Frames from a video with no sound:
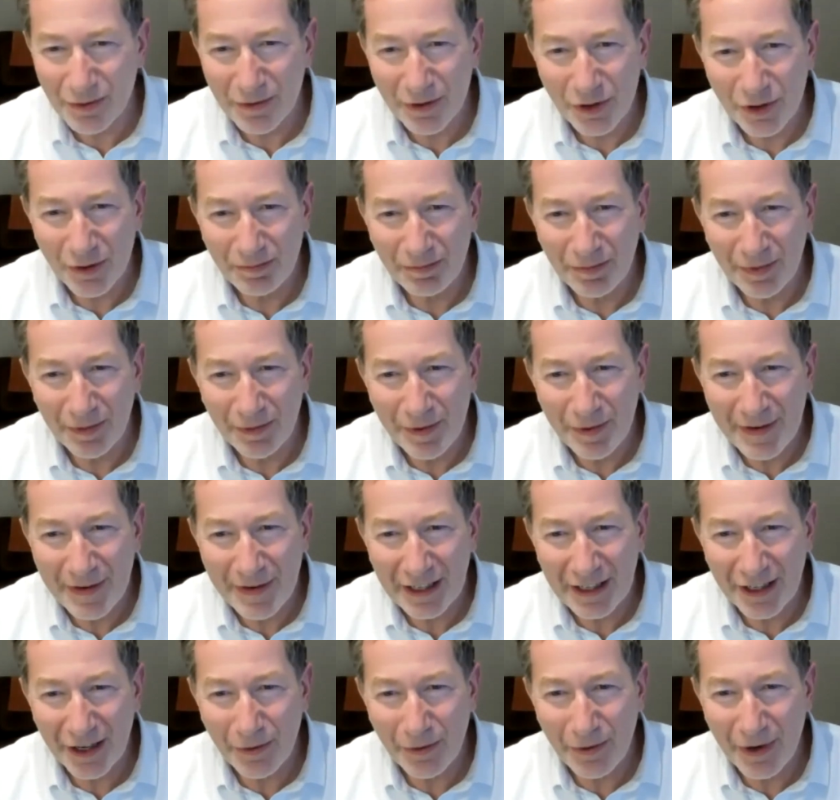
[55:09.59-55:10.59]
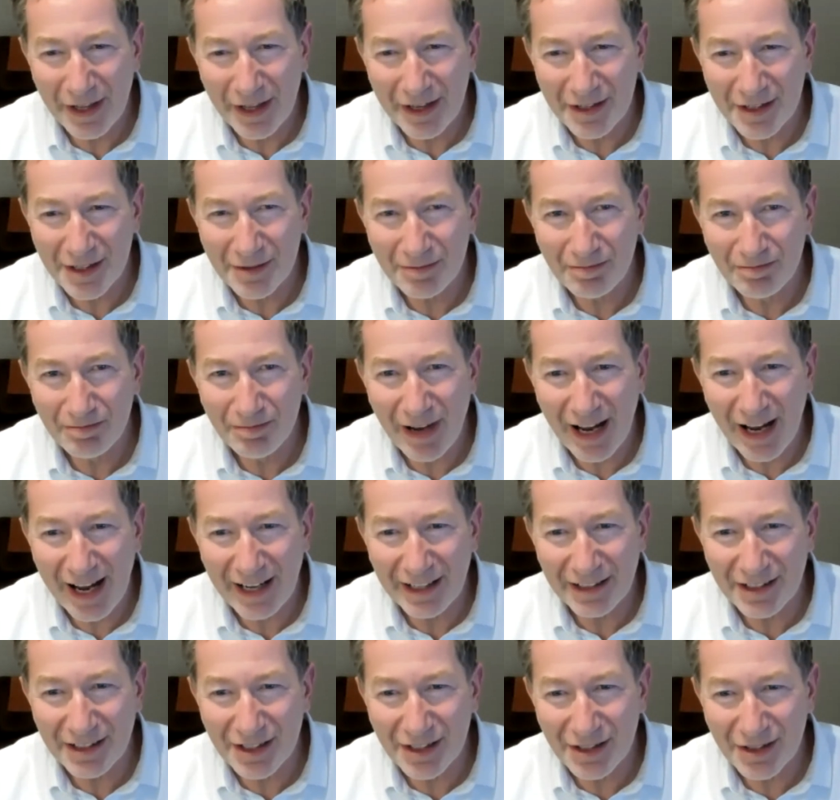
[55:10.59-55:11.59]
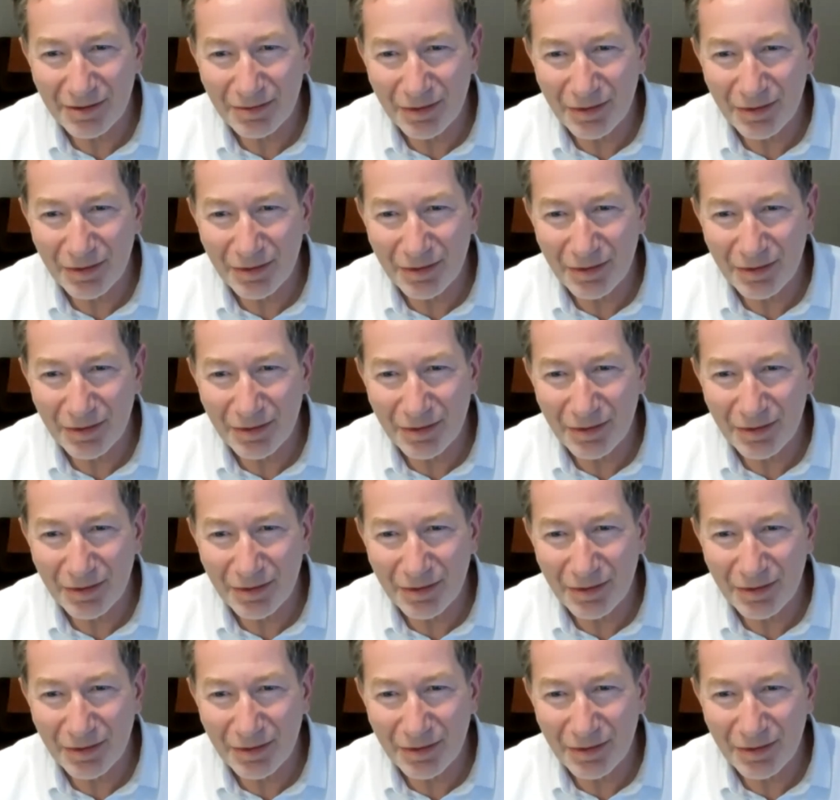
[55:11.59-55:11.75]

we better go where there's some bats.